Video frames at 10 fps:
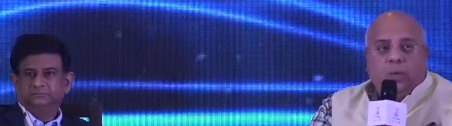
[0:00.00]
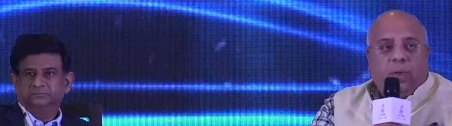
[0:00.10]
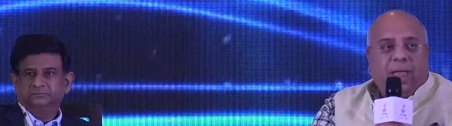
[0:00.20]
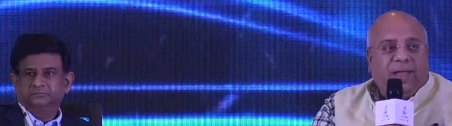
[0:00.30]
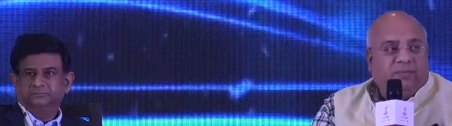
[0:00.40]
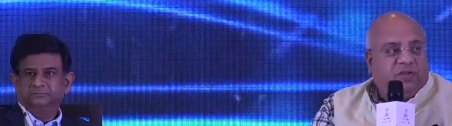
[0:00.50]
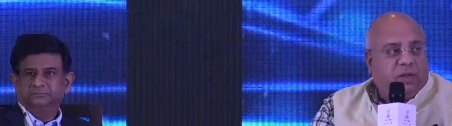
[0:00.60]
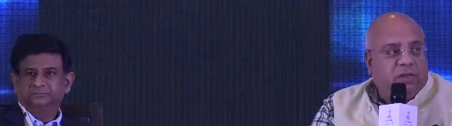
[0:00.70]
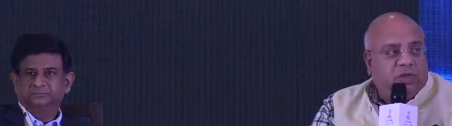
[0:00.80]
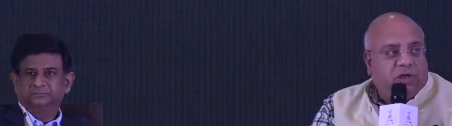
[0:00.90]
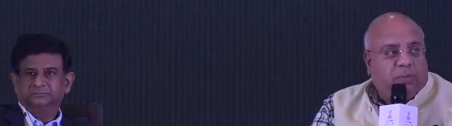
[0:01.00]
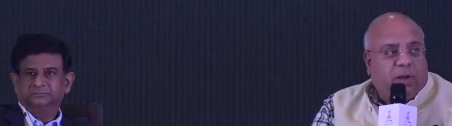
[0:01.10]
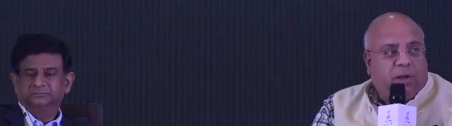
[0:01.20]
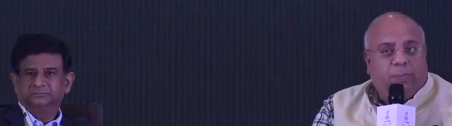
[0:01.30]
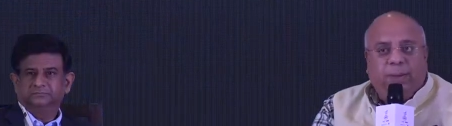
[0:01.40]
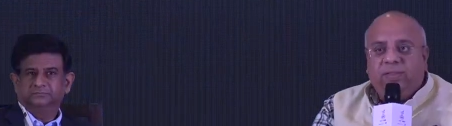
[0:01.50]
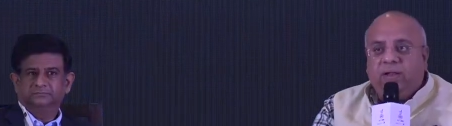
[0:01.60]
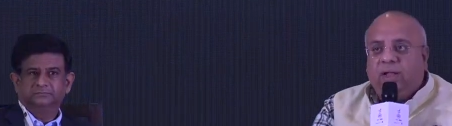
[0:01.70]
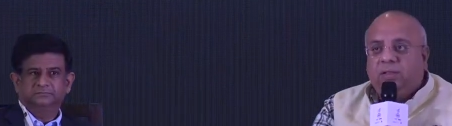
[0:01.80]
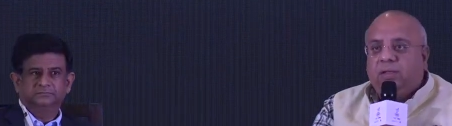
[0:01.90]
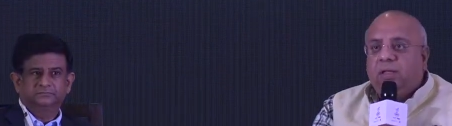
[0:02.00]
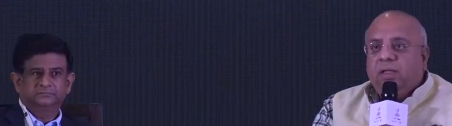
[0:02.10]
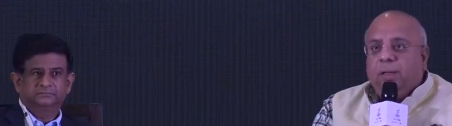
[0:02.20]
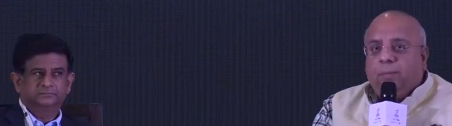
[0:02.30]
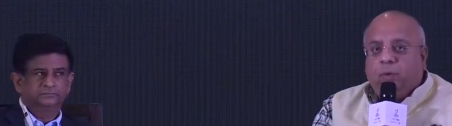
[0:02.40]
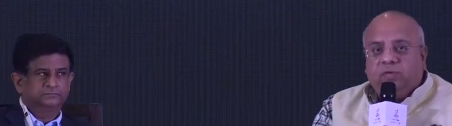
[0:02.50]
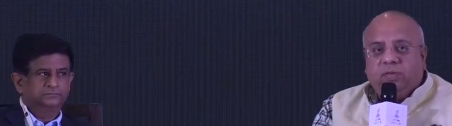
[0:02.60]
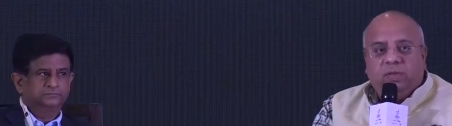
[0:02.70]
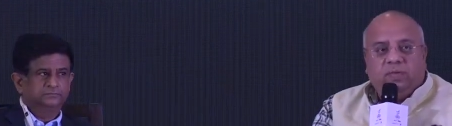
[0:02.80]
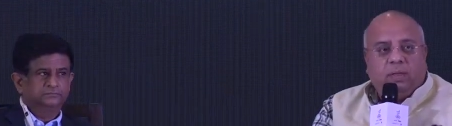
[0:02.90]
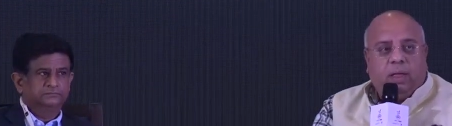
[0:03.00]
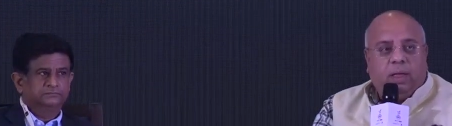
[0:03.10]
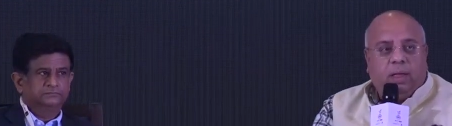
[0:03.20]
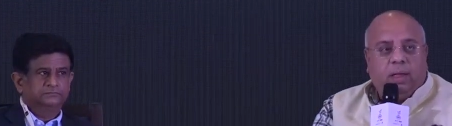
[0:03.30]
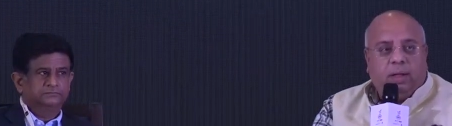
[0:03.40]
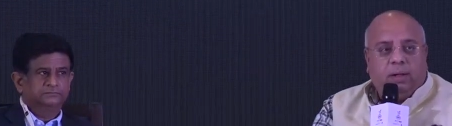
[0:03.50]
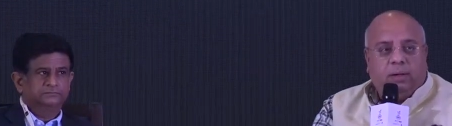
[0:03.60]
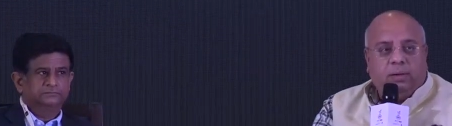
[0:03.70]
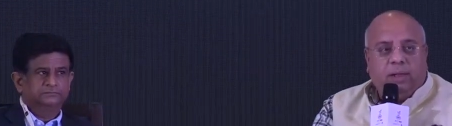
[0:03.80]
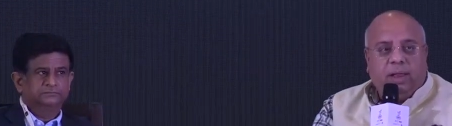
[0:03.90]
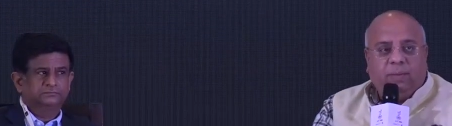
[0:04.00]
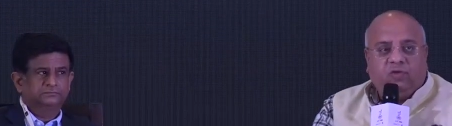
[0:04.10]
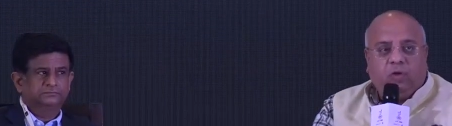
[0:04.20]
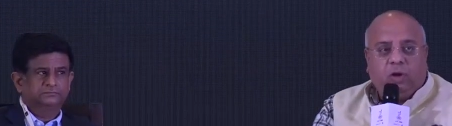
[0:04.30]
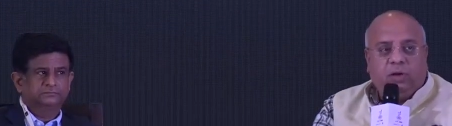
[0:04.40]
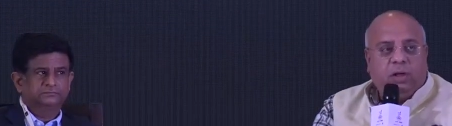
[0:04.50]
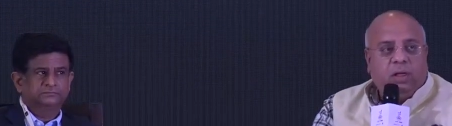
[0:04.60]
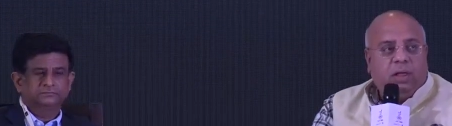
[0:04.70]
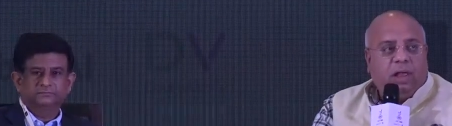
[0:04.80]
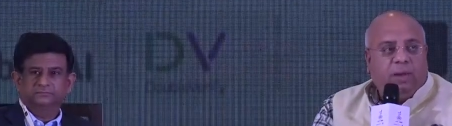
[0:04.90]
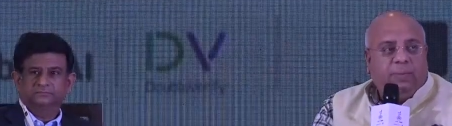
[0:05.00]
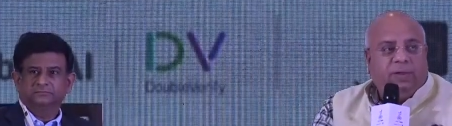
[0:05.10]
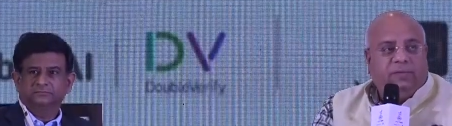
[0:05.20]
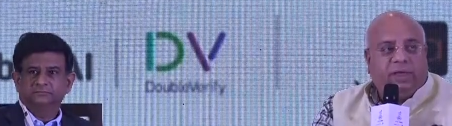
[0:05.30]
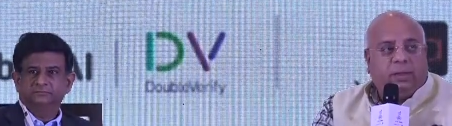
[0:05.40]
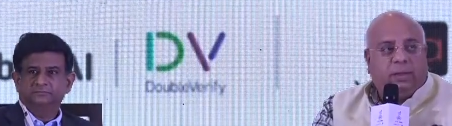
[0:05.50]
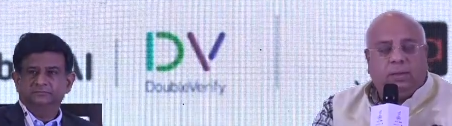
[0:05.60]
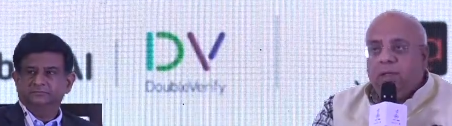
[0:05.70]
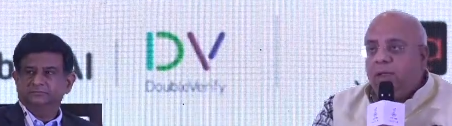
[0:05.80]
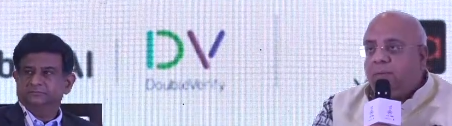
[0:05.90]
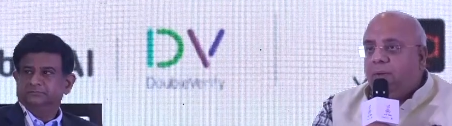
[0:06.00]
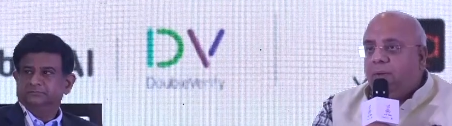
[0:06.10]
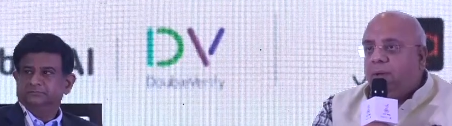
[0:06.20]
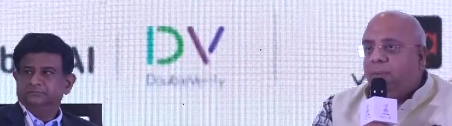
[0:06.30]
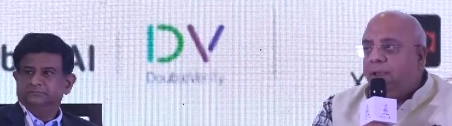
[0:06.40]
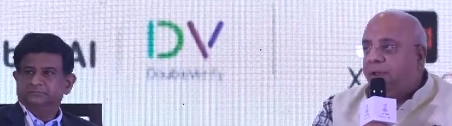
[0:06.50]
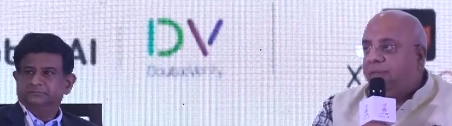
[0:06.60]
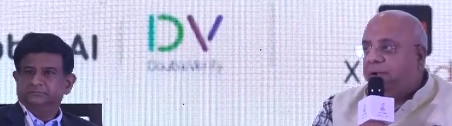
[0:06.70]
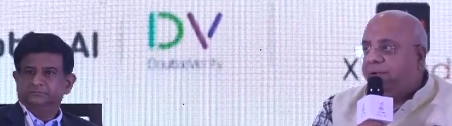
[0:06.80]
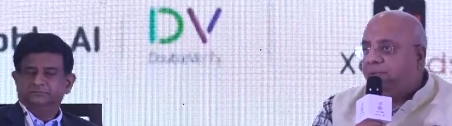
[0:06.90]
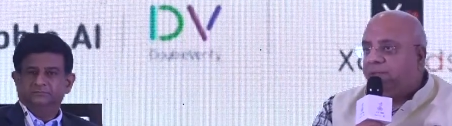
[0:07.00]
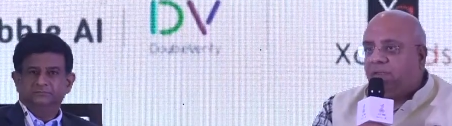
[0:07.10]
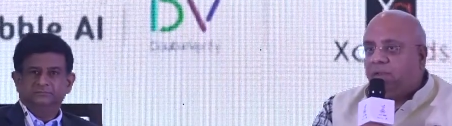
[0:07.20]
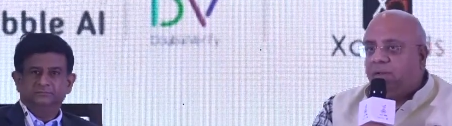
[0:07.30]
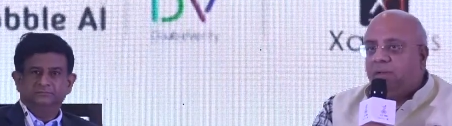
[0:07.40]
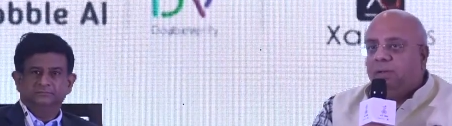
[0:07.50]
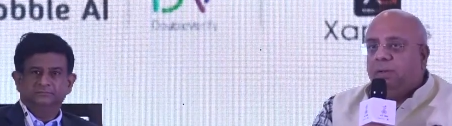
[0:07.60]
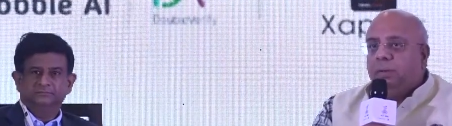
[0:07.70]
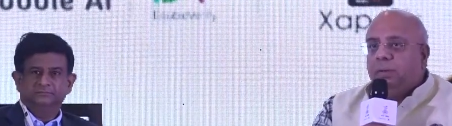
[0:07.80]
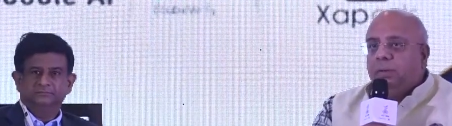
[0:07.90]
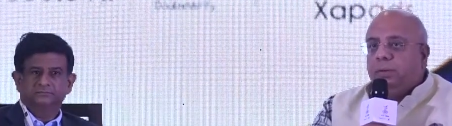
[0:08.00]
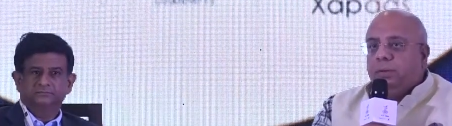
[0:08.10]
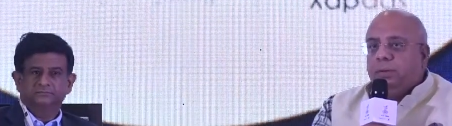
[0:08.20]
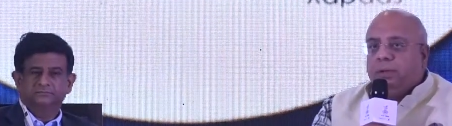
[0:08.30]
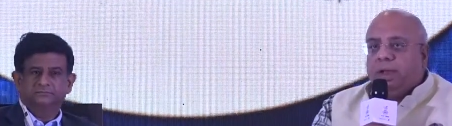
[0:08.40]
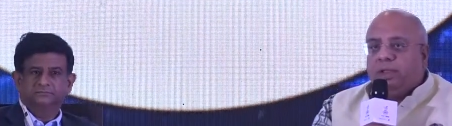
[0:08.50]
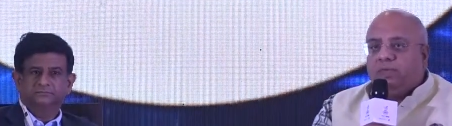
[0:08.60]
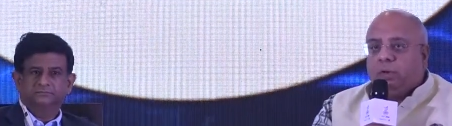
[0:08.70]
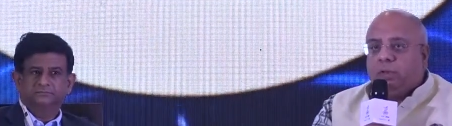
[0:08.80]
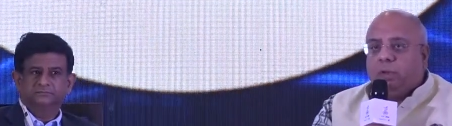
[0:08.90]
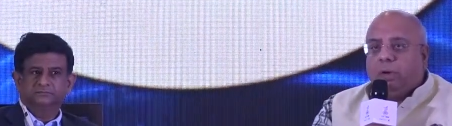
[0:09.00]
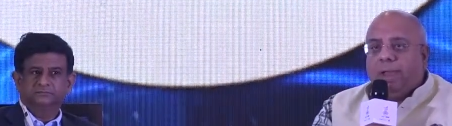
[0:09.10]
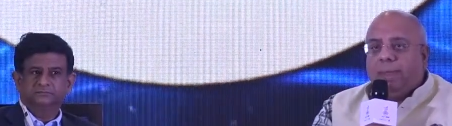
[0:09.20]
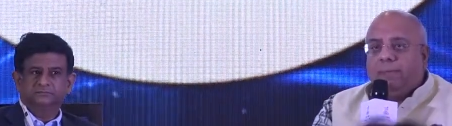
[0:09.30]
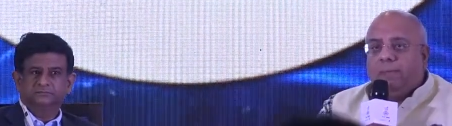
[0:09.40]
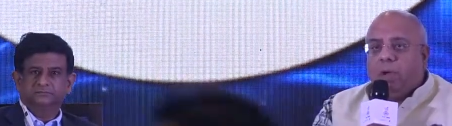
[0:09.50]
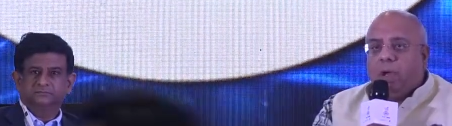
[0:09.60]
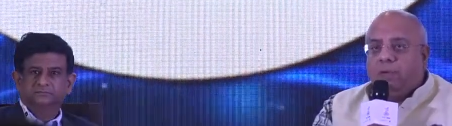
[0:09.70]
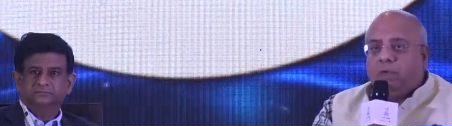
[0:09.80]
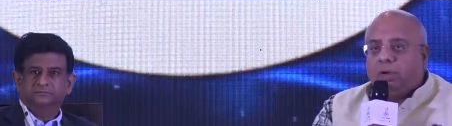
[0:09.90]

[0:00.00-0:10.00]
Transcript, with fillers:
Speaker 1: We have Mr. Ajay Sharma of Badrinath post this, uh, and I'm sure it'll be an, it will be an exciting session. Tell us what is your name and what